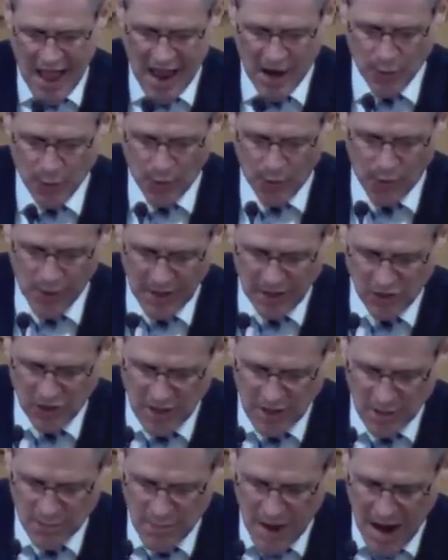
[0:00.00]
written
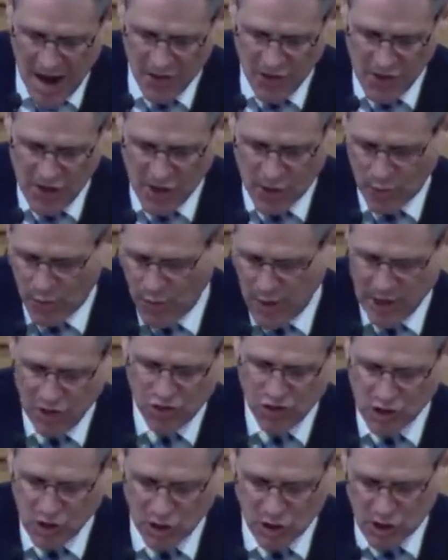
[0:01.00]
by the
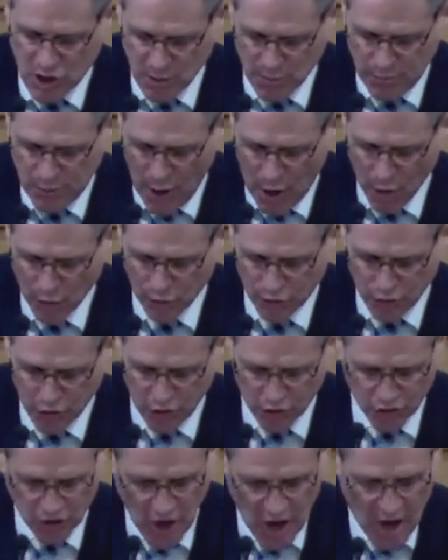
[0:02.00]
original composers
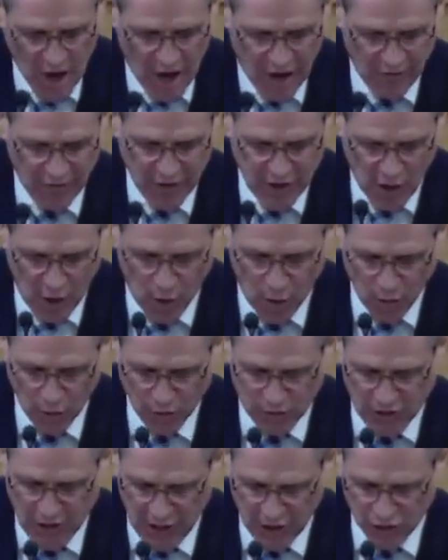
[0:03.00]
of the Old
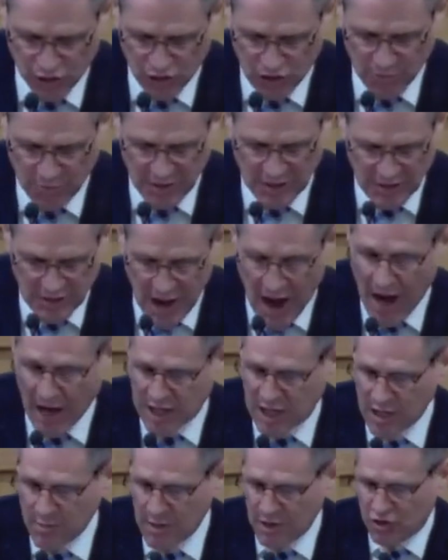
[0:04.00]
Testament
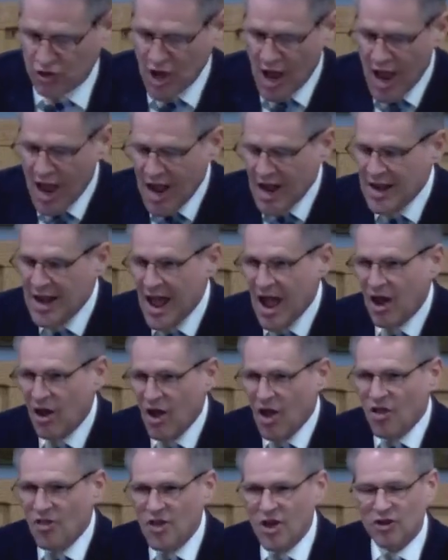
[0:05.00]
documents. Now,
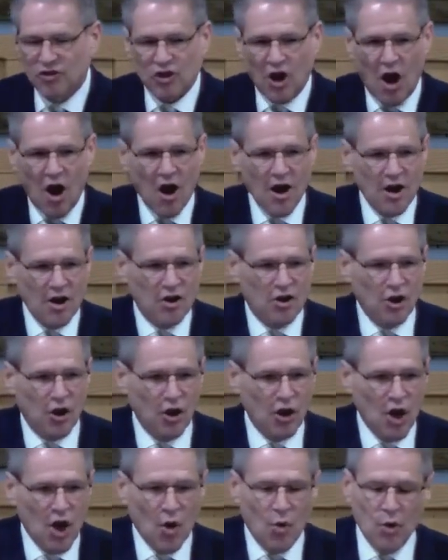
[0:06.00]
this article
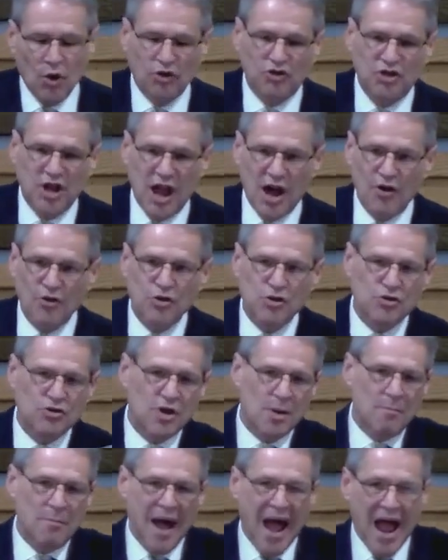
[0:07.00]
will tell you the
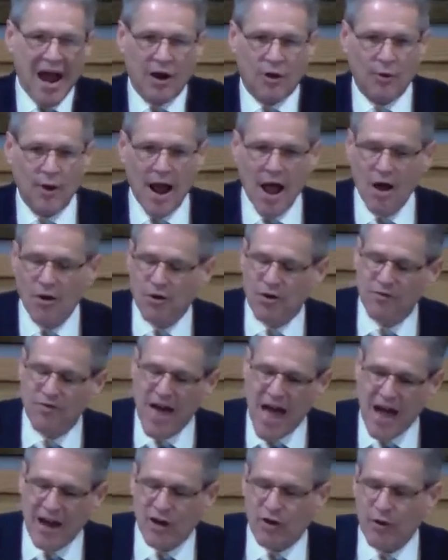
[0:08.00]
background of
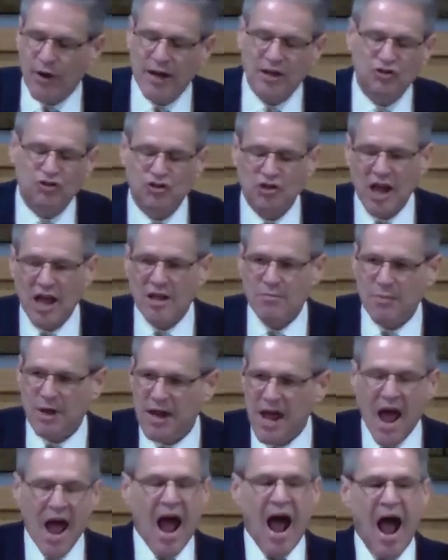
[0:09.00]
that great statement.
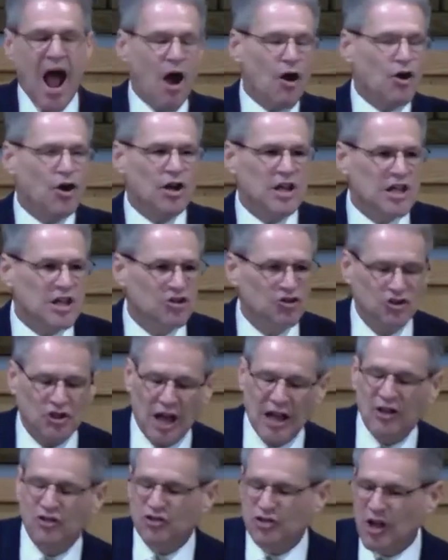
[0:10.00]
How could he say
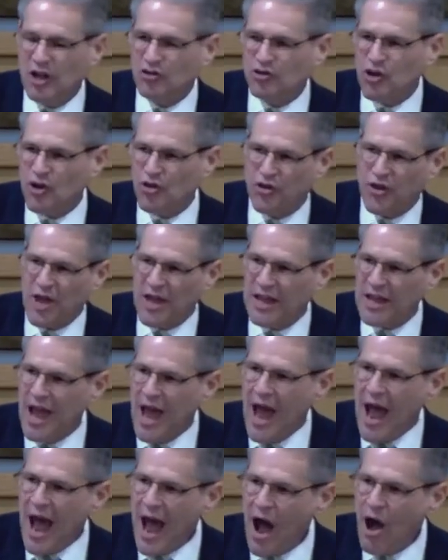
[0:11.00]
such a thing?
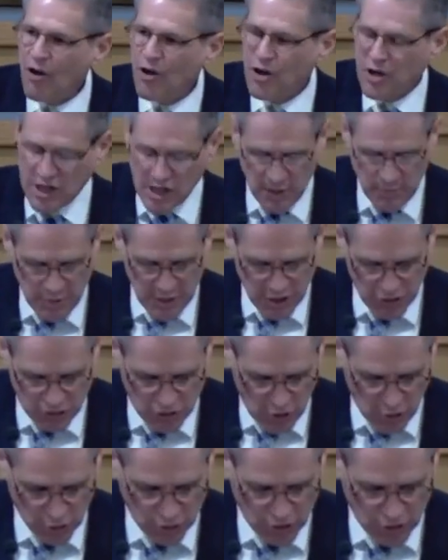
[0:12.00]
How could he be so
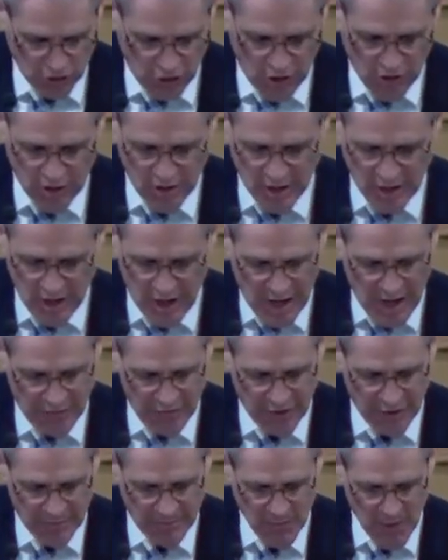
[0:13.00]
certain of it?
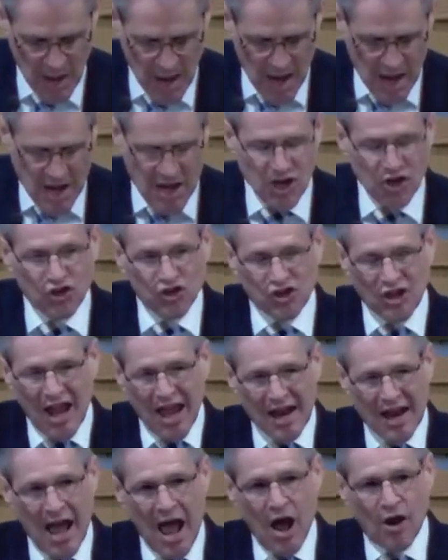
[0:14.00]
He set
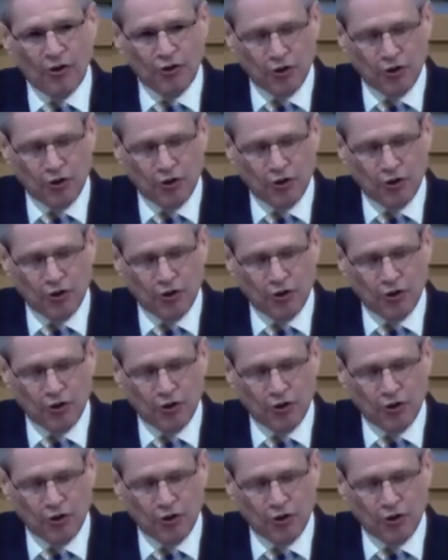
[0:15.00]
out to